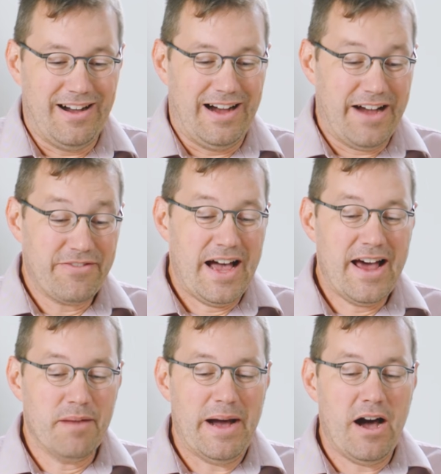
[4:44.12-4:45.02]
I've
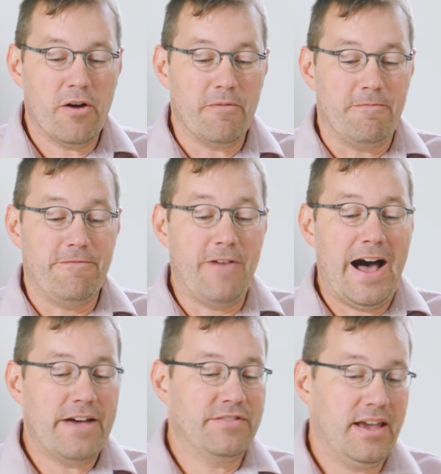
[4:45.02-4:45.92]
got about
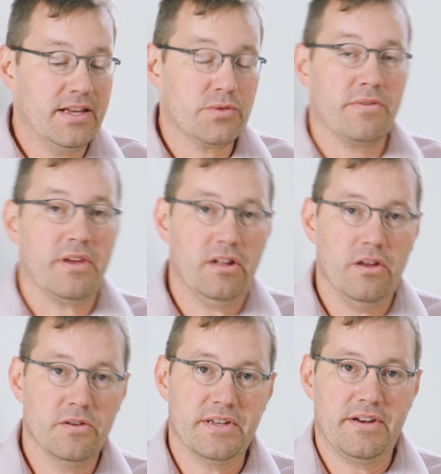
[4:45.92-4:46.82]
5 days worth of
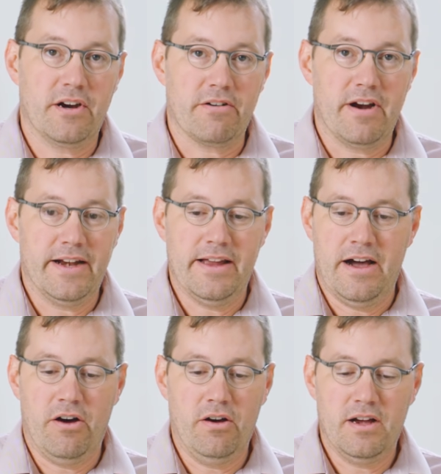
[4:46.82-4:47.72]
clothes in here right
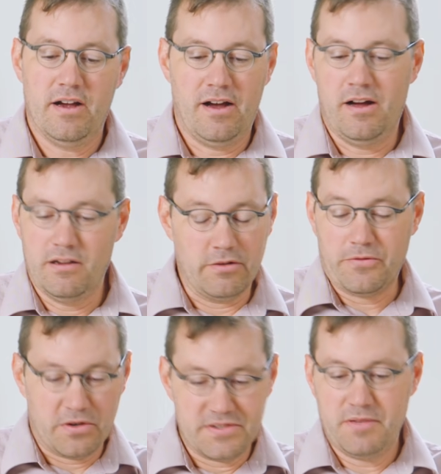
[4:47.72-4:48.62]
now. Of
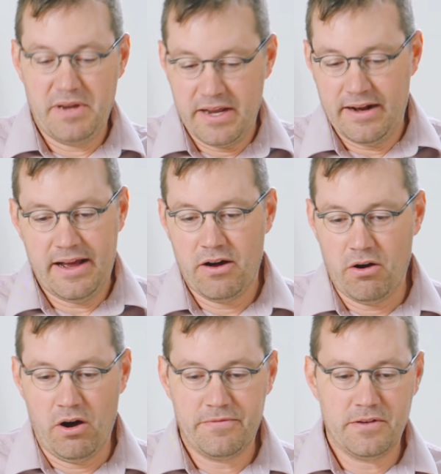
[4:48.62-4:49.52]
course, depending on how
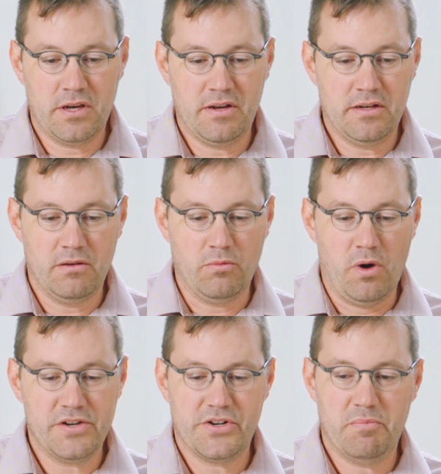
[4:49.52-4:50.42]
often you need to
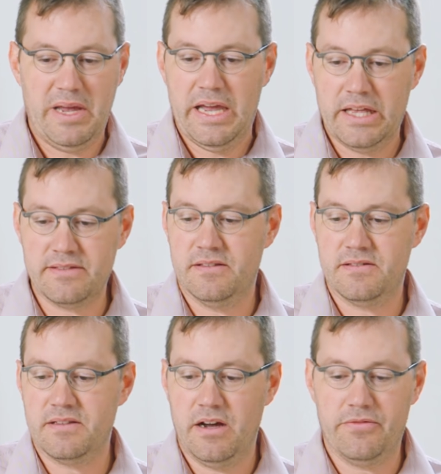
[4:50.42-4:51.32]
wash your pants and
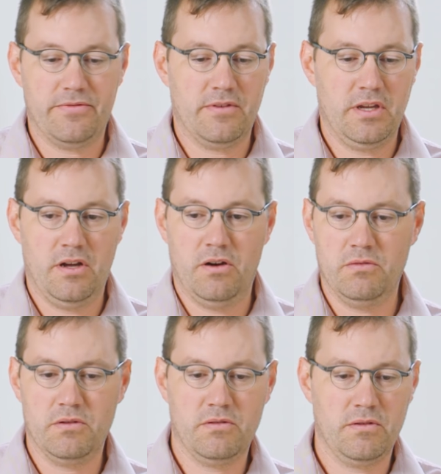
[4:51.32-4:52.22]
stuff, you know,
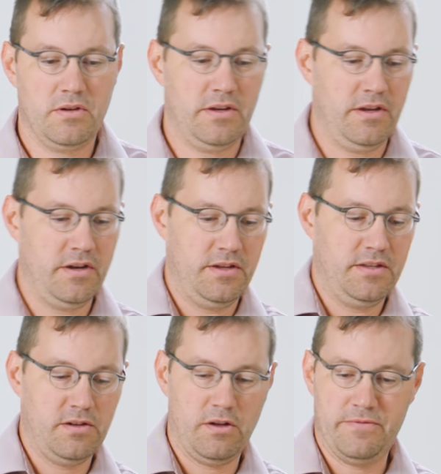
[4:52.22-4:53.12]

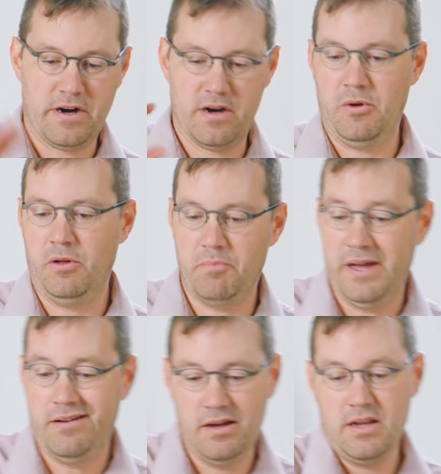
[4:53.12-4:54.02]
it's all variable. But